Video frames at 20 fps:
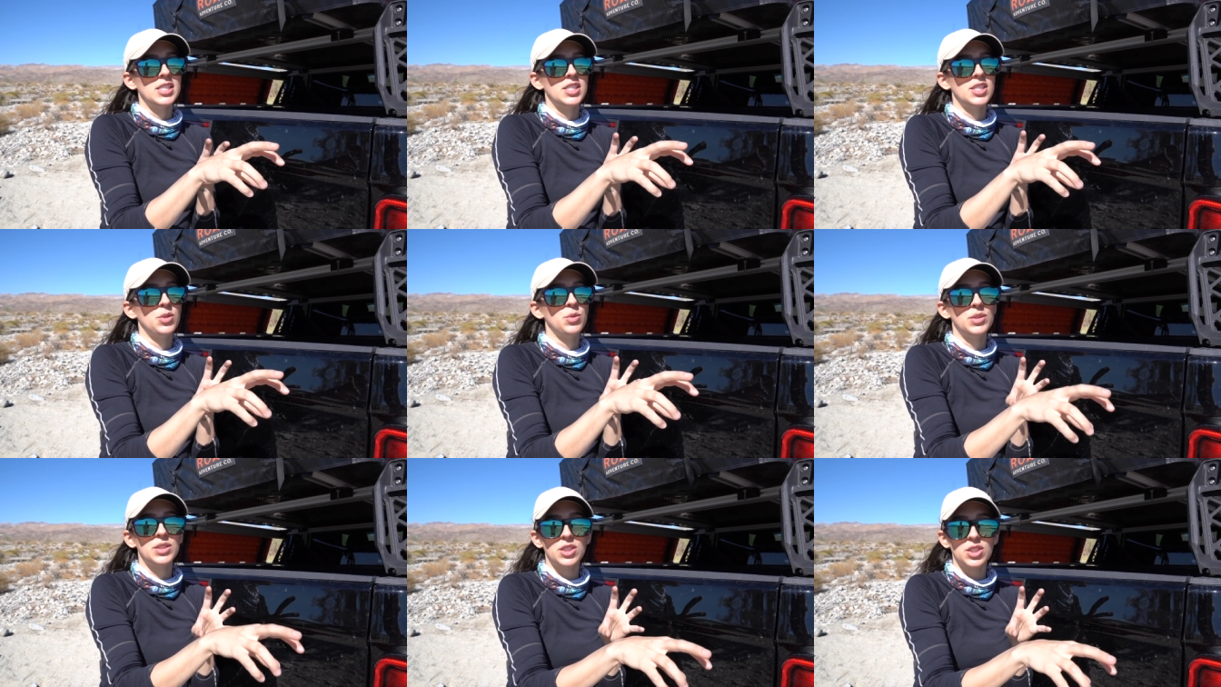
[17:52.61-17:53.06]

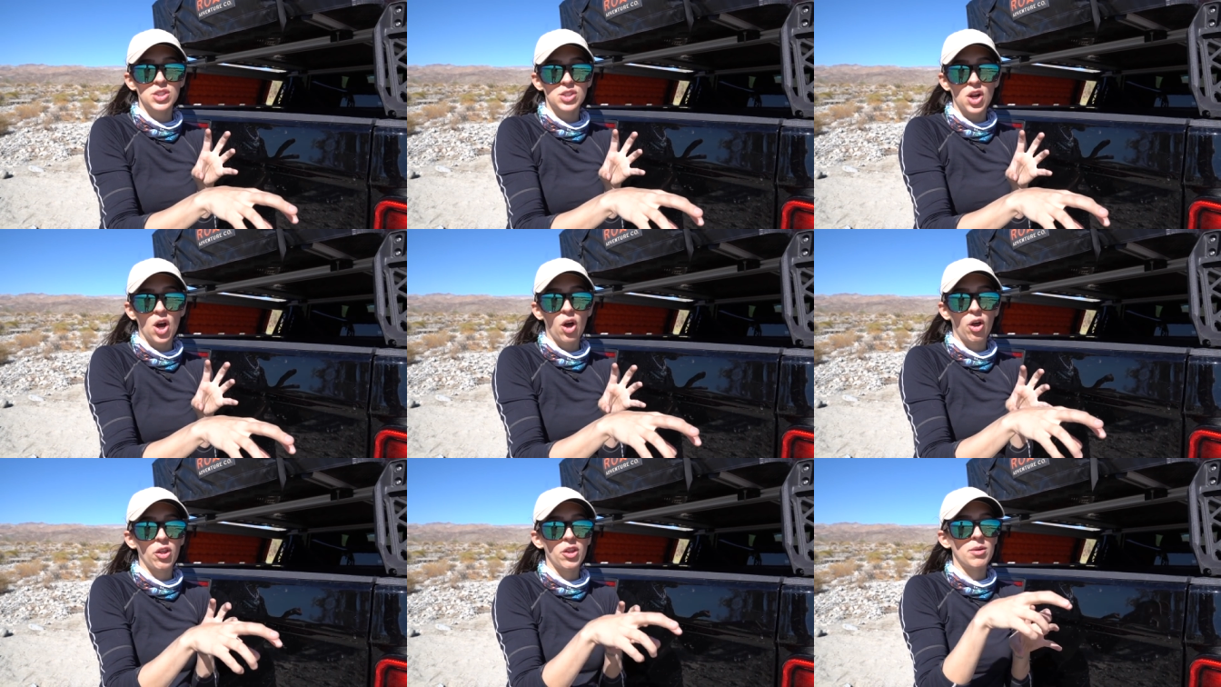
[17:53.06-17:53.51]
to
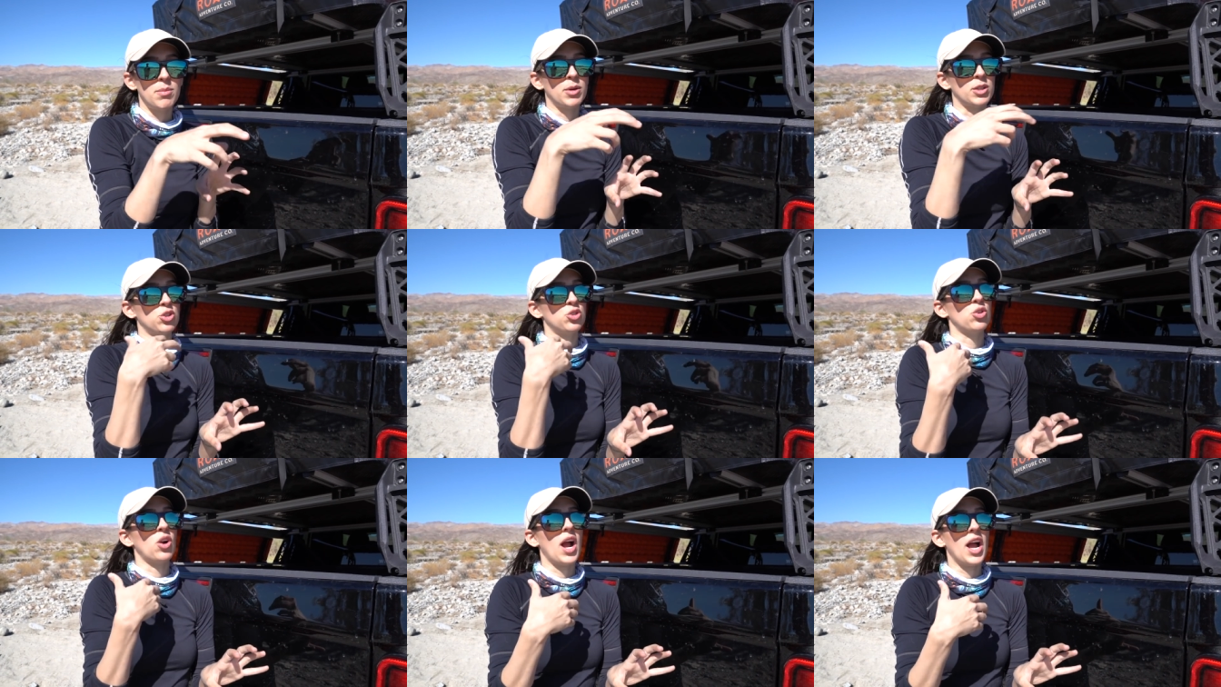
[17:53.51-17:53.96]
install them
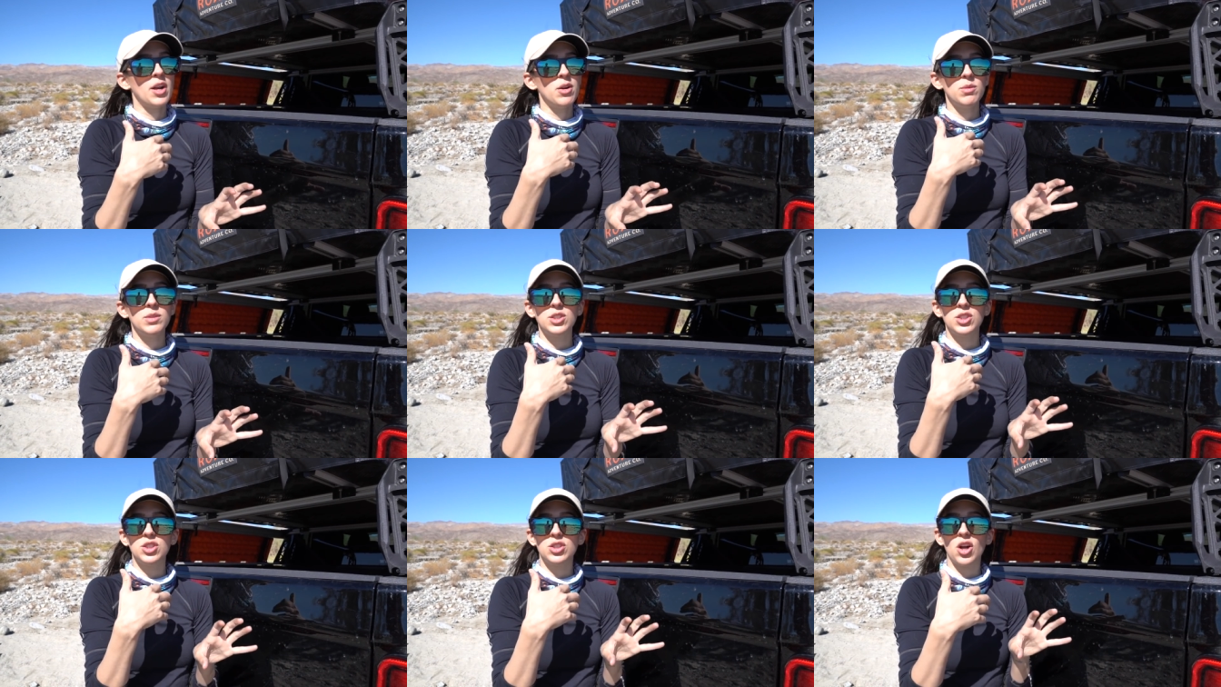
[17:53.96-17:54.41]
or try
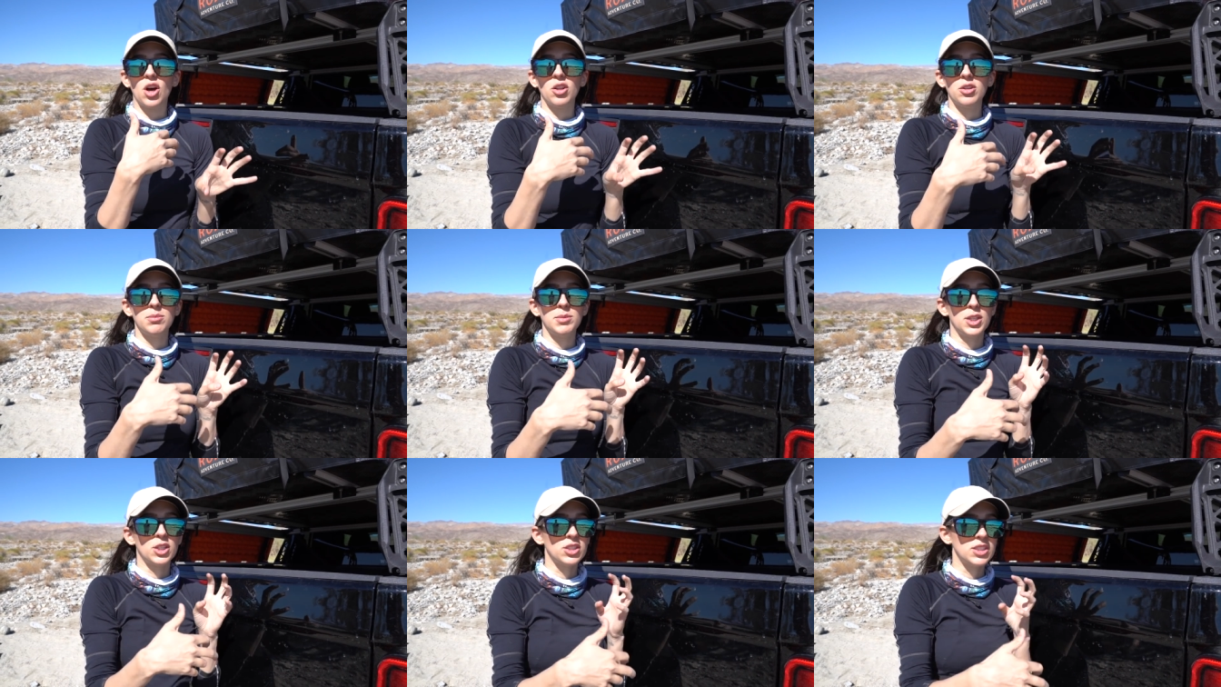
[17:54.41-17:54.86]
to install
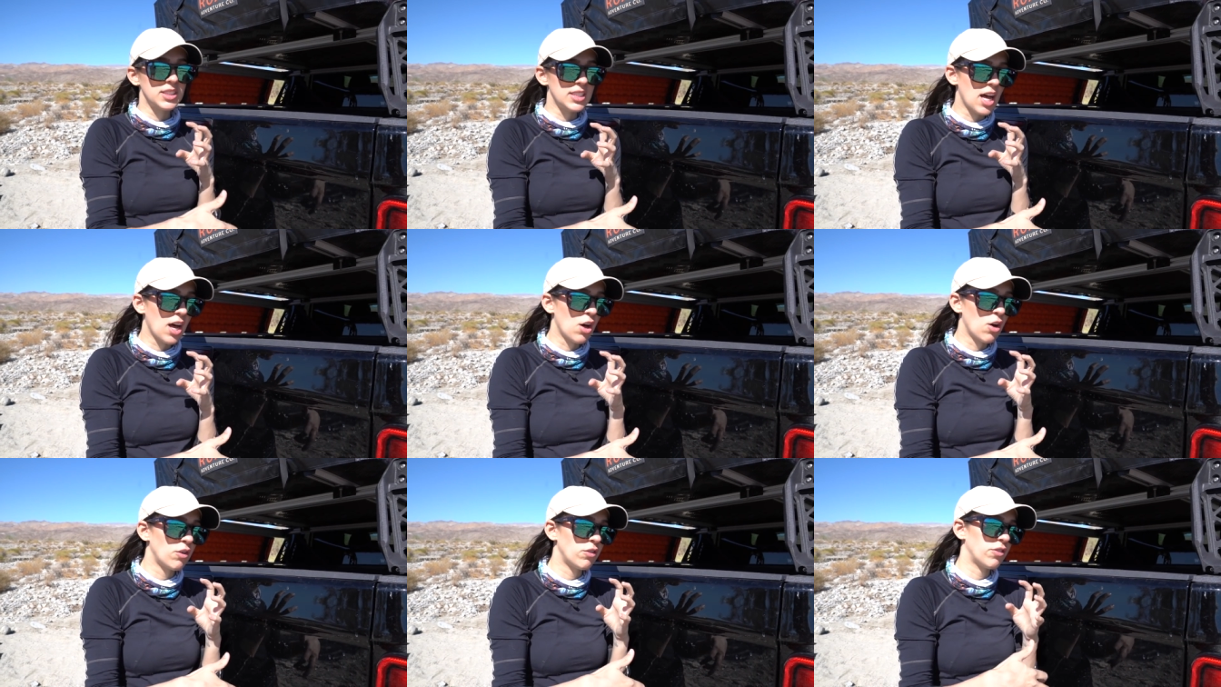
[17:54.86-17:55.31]
them
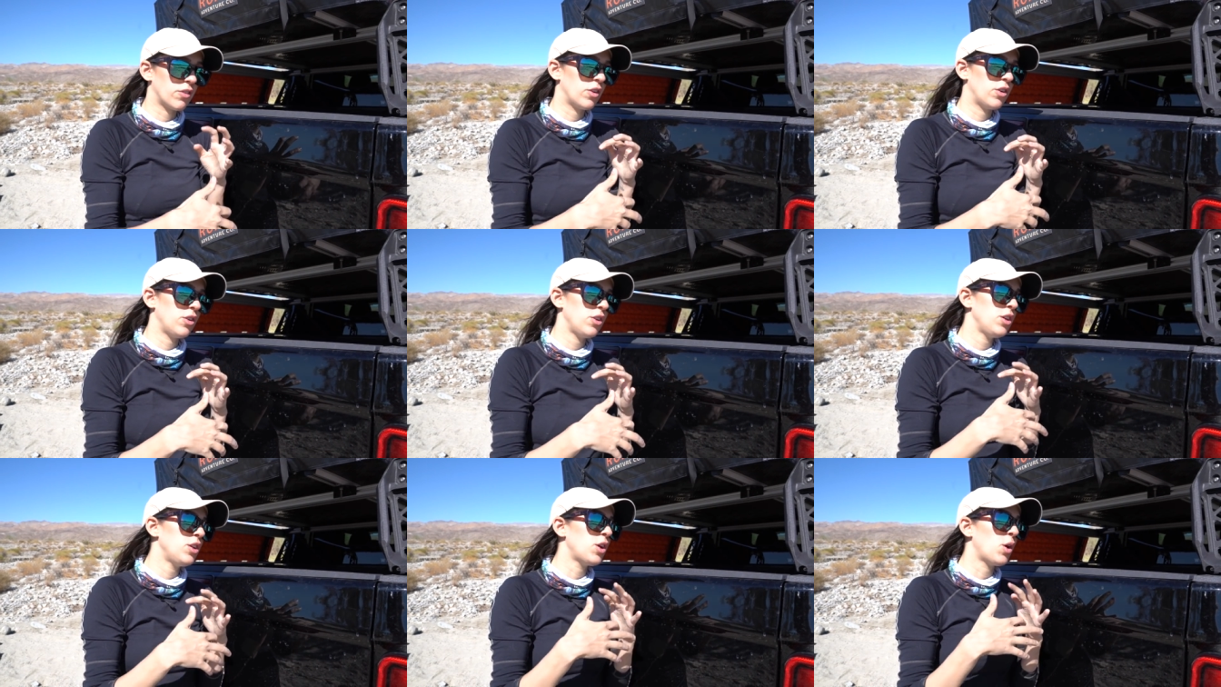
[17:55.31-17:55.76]
yourself,
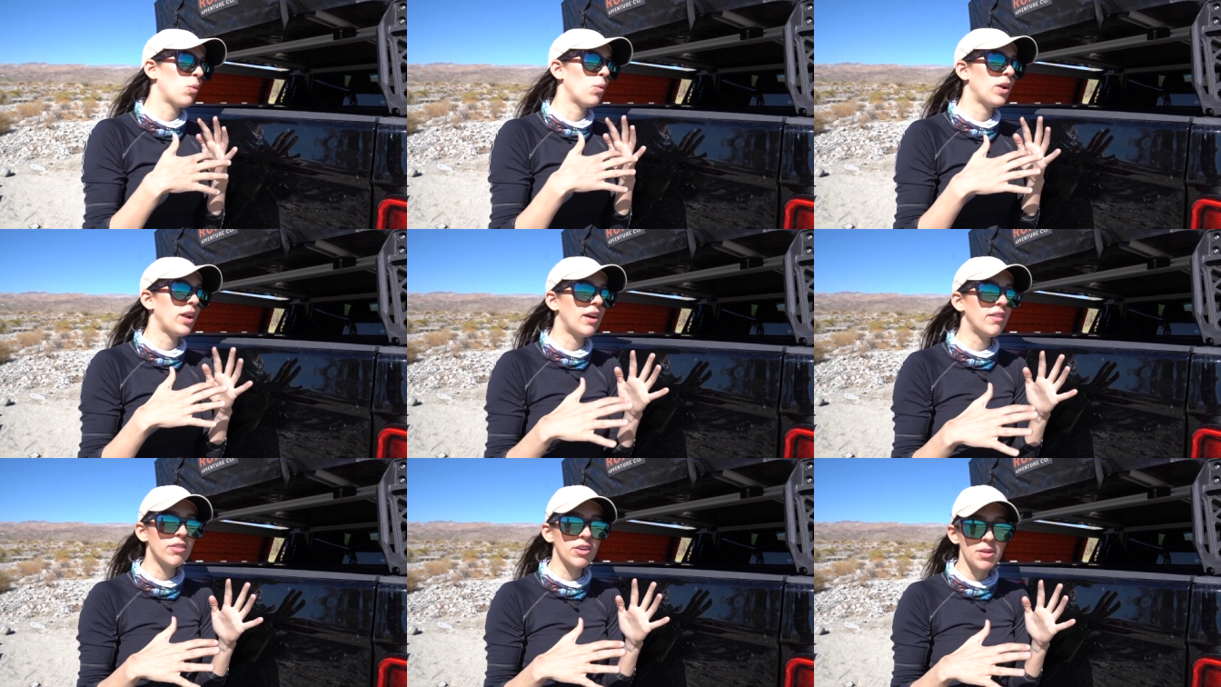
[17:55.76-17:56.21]
or you know,
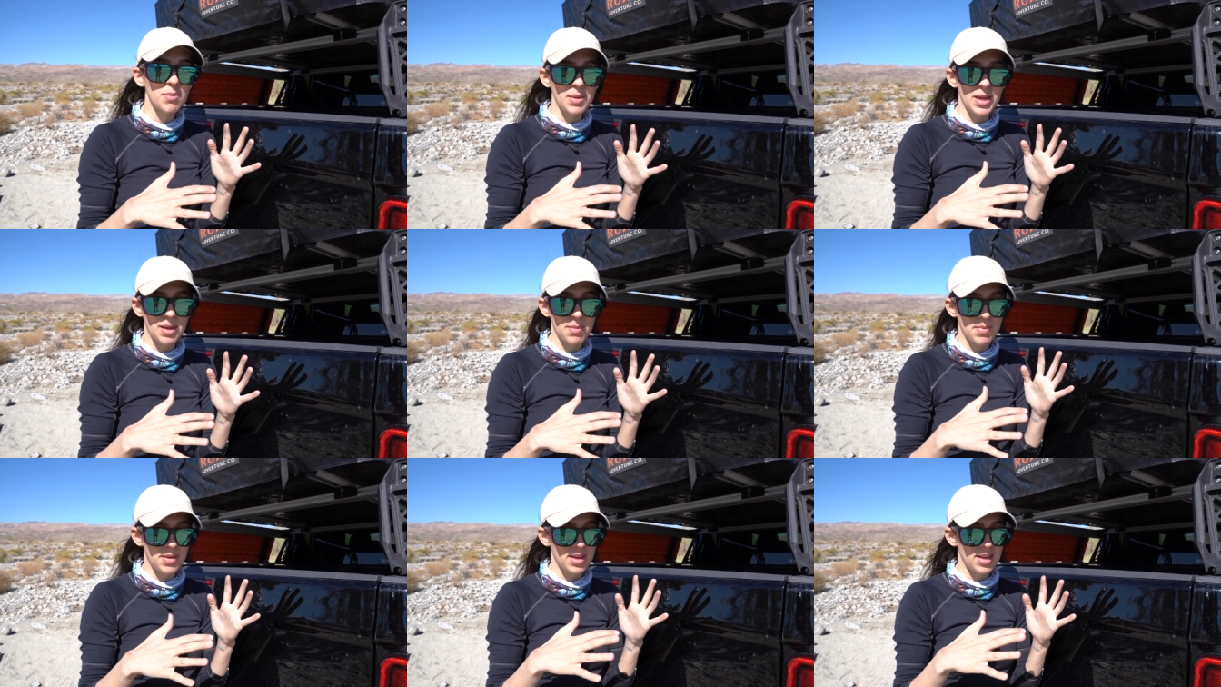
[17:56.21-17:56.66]
whatever it
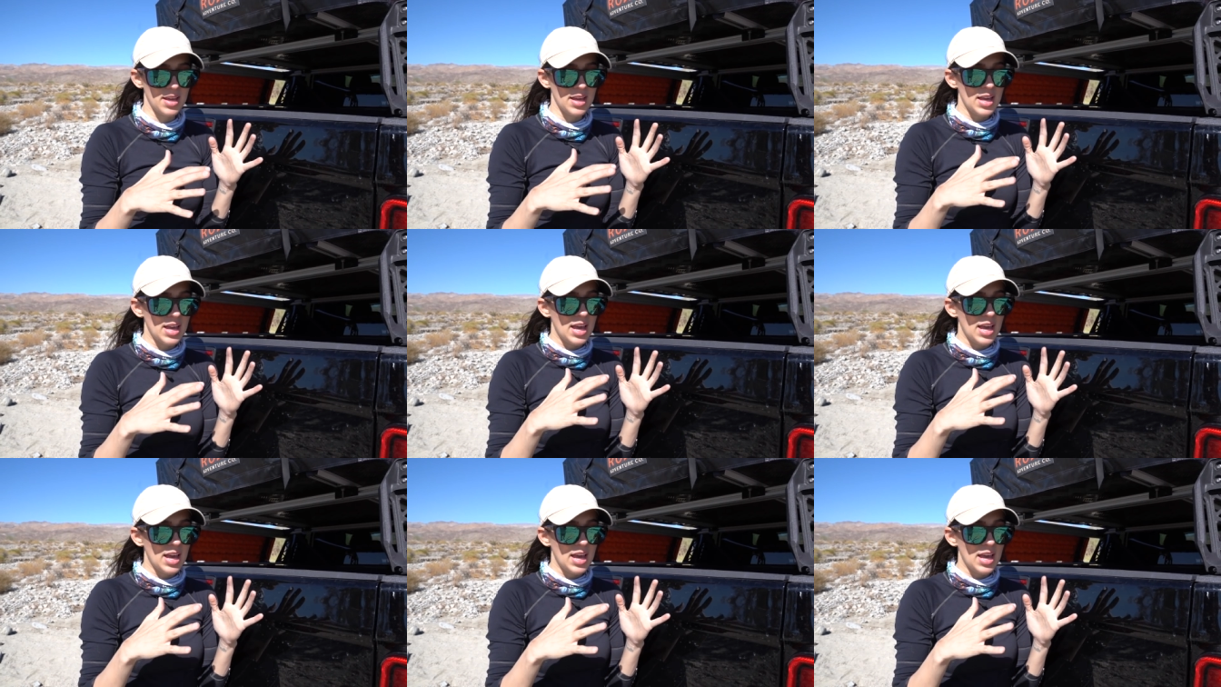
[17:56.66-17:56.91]
may be.